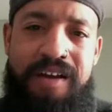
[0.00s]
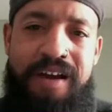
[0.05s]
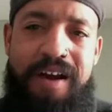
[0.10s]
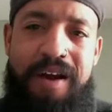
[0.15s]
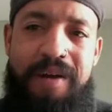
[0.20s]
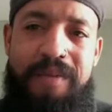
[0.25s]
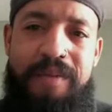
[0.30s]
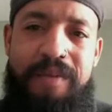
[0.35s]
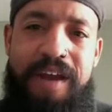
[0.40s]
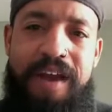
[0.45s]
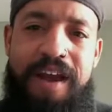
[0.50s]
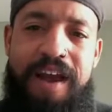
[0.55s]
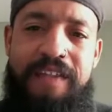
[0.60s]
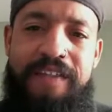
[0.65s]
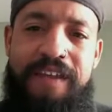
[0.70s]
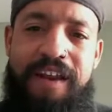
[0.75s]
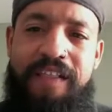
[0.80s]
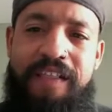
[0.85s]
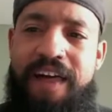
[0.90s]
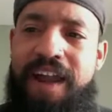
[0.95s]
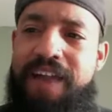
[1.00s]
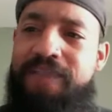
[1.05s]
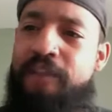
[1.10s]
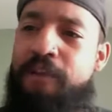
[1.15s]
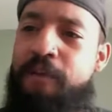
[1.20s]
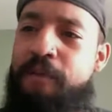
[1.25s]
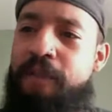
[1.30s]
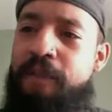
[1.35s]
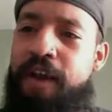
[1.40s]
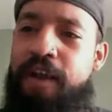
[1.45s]
And then a lot of
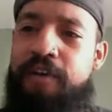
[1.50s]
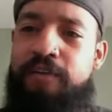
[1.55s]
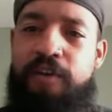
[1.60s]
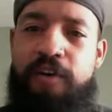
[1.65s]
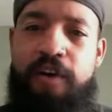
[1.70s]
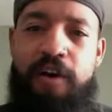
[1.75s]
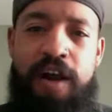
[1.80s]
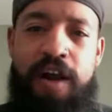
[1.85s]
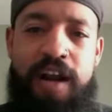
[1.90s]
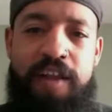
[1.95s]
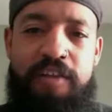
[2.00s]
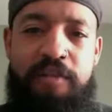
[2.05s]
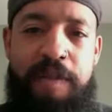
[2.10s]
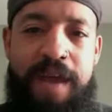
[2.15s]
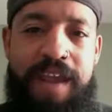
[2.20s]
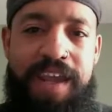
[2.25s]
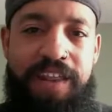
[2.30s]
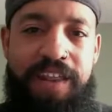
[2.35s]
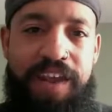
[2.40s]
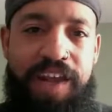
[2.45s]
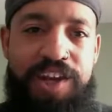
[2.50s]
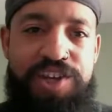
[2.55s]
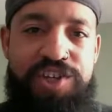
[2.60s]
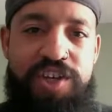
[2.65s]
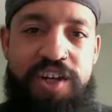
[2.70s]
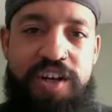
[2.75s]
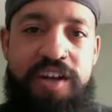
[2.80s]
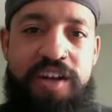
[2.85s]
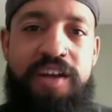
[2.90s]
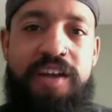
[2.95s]
other things are kind of
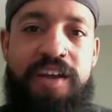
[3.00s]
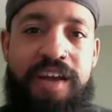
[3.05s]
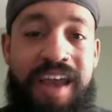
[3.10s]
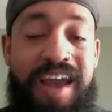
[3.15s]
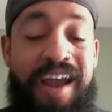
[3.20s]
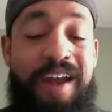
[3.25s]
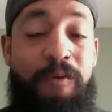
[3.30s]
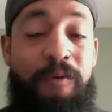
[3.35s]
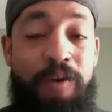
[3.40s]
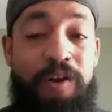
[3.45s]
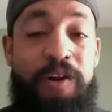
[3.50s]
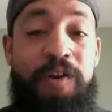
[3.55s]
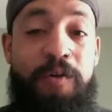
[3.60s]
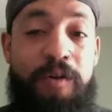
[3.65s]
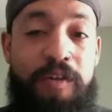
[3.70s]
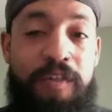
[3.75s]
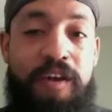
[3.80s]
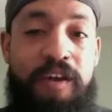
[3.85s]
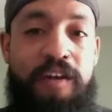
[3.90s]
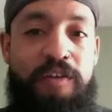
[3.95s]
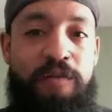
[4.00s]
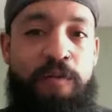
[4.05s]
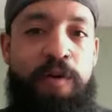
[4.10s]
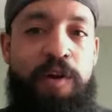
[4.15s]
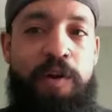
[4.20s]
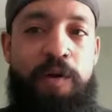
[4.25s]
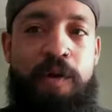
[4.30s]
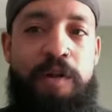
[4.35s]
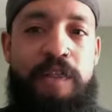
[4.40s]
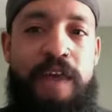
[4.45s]
speculation. Hey, we're doing this, we're
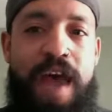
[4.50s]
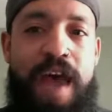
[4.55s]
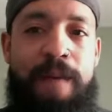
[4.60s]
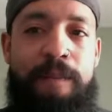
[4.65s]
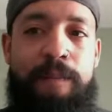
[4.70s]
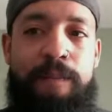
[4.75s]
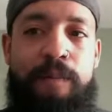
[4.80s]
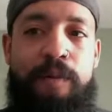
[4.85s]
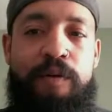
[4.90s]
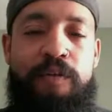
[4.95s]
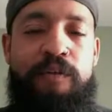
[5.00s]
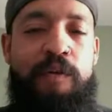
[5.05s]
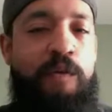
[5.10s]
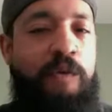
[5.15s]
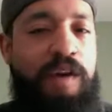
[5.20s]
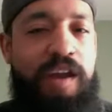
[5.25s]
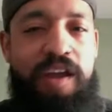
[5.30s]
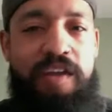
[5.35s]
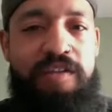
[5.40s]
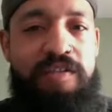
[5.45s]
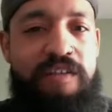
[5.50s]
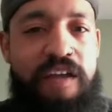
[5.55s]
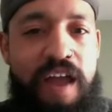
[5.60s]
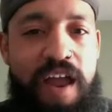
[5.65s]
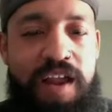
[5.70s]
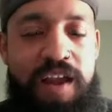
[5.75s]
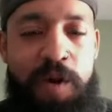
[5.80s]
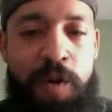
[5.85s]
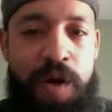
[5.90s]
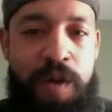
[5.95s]
doing that, but to what
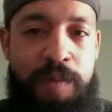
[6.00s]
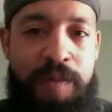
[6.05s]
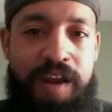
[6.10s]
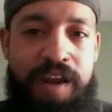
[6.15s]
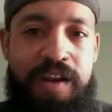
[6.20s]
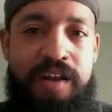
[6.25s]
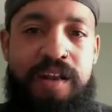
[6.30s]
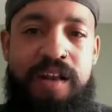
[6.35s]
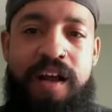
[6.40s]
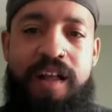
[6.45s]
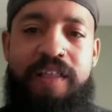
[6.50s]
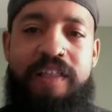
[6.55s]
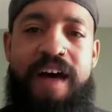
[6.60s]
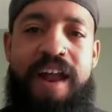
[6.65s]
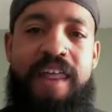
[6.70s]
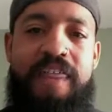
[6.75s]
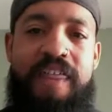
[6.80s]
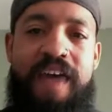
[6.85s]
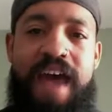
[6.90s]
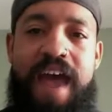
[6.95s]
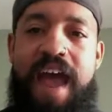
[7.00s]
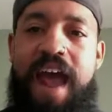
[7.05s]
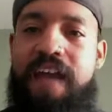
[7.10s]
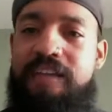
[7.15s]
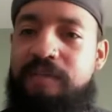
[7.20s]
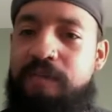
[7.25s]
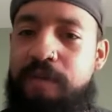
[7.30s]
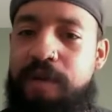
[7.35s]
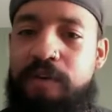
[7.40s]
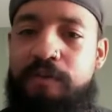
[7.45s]
extent? You know what I mean? A lot of that
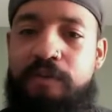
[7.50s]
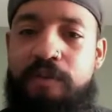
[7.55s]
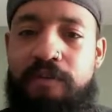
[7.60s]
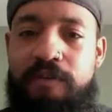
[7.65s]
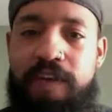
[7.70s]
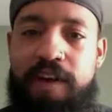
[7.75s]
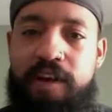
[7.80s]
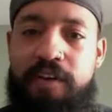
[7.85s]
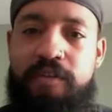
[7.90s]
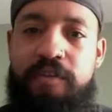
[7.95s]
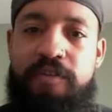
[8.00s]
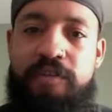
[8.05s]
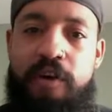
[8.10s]
hasn't been revealed.